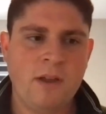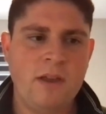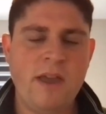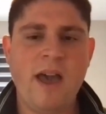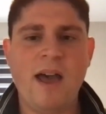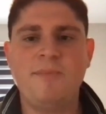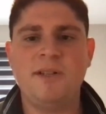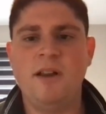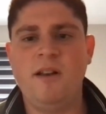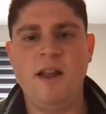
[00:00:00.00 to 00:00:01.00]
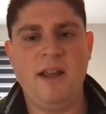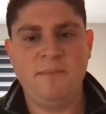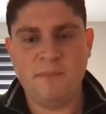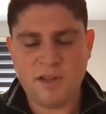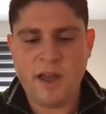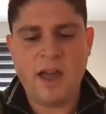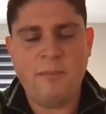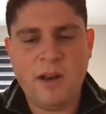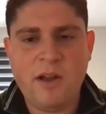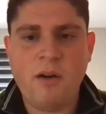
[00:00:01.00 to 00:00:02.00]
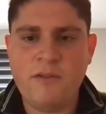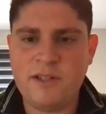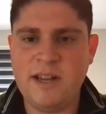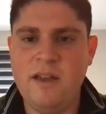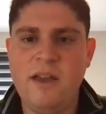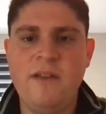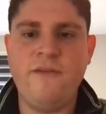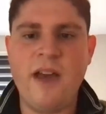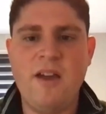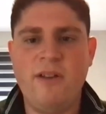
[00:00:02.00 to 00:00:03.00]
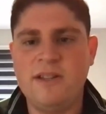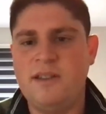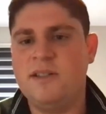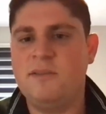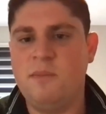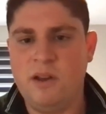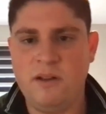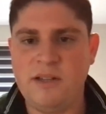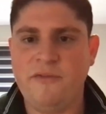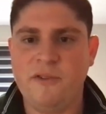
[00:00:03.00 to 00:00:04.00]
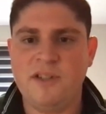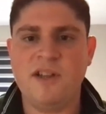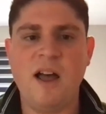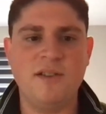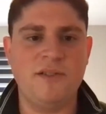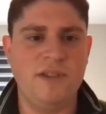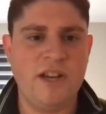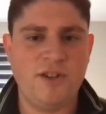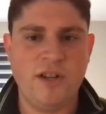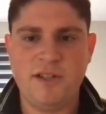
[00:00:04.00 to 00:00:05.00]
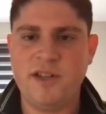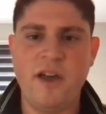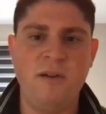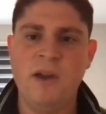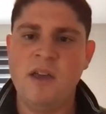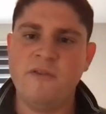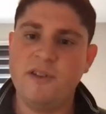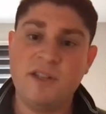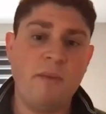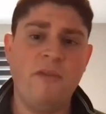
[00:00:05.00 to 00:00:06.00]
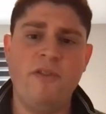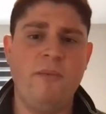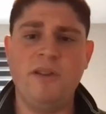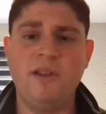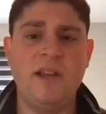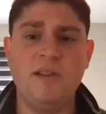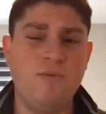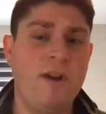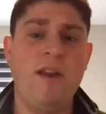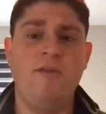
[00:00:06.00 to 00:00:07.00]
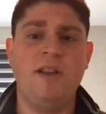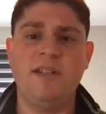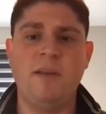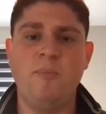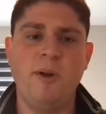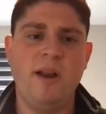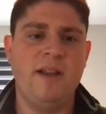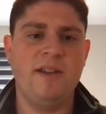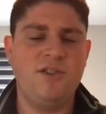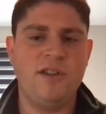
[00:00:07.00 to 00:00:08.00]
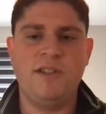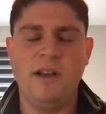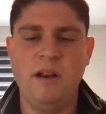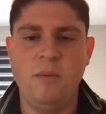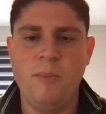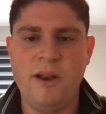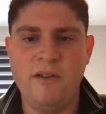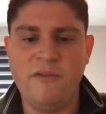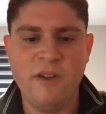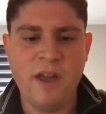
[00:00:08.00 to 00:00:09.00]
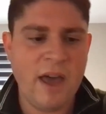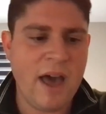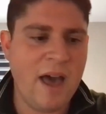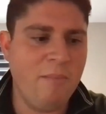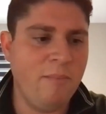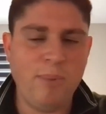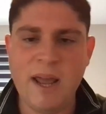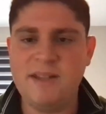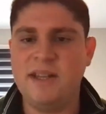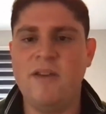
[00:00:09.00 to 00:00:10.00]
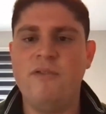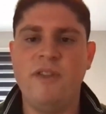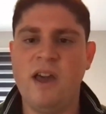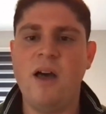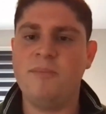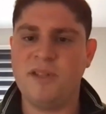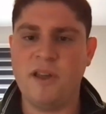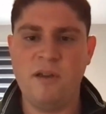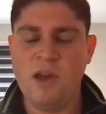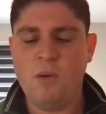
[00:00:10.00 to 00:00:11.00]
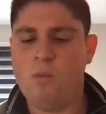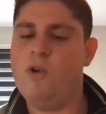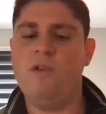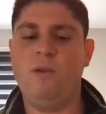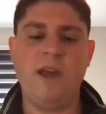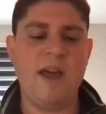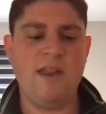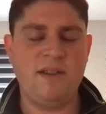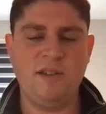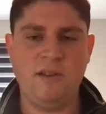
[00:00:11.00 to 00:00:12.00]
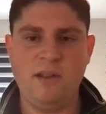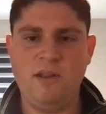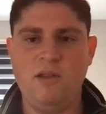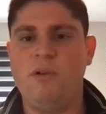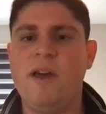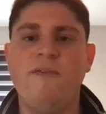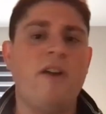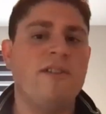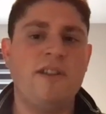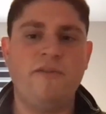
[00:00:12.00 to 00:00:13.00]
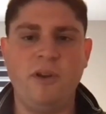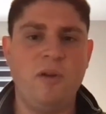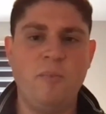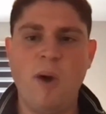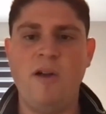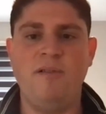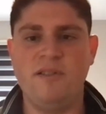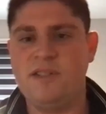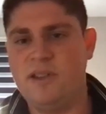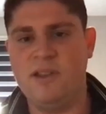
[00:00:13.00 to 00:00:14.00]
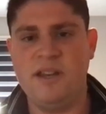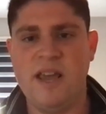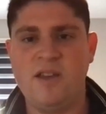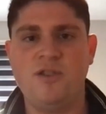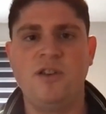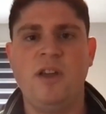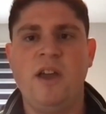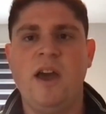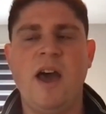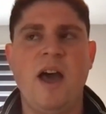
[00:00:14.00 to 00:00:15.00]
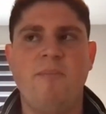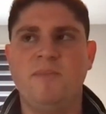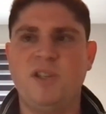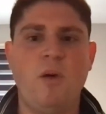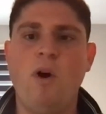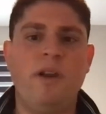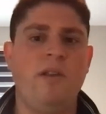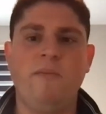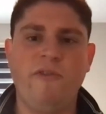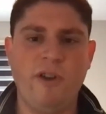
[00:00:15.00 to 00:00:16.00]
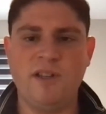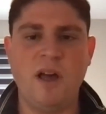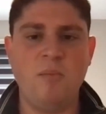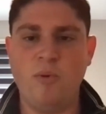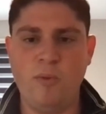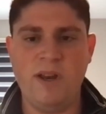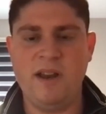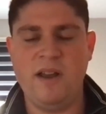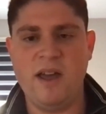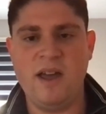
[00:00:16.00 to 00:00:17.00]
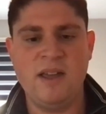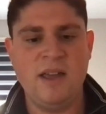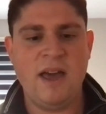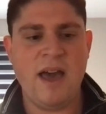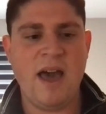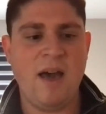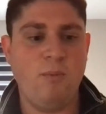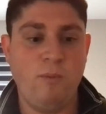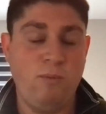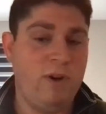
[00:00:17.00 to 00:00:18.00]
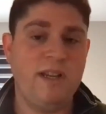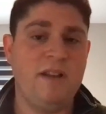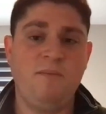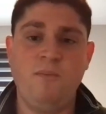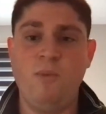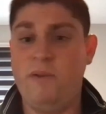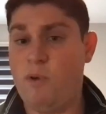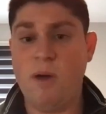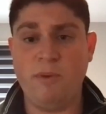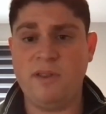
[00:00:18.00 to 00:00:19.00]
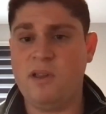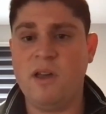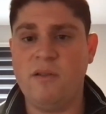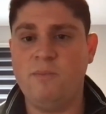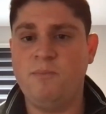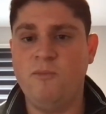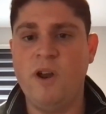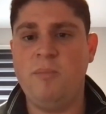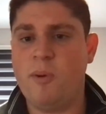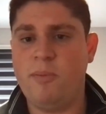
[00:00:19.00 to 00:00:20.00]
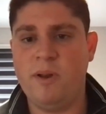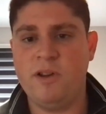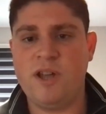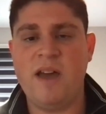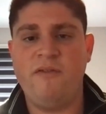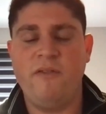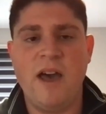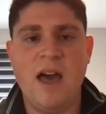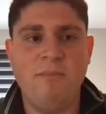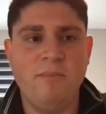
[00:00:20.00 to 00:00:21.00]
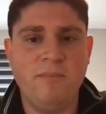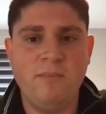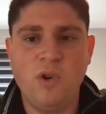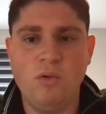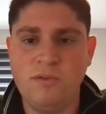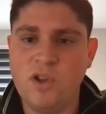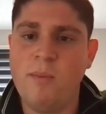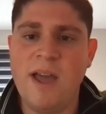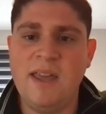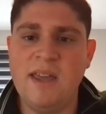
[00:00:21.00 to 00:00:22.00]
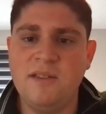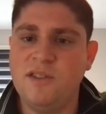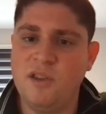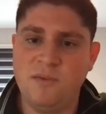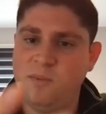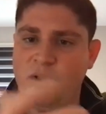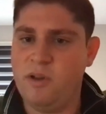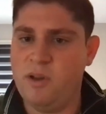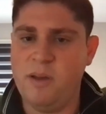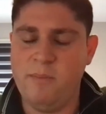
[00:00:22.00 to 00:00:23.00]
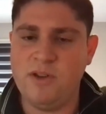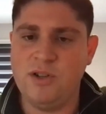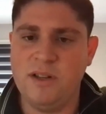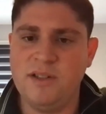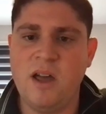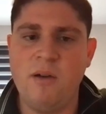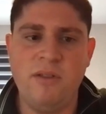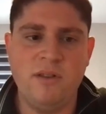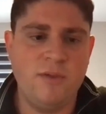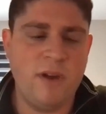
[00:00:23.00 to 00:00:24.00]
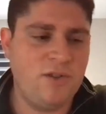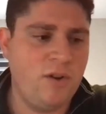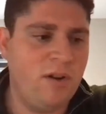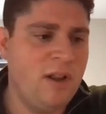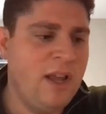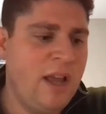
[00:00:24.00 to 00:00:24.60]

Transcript: Yeah, absolutely. So, I mean, it, obviously, it, it, varies. There's you know different styles of dishes. So, for some of them, it's it's really really simple, and it's just a little bit of um, plating everything up. So, what you'll get is you'll get various different components to the dish. Um, so, one of them, for example, we did a uh, we did. We've worked with a really popular chef um, called Tom Aikens, who's got a Michelin star with his restaurant.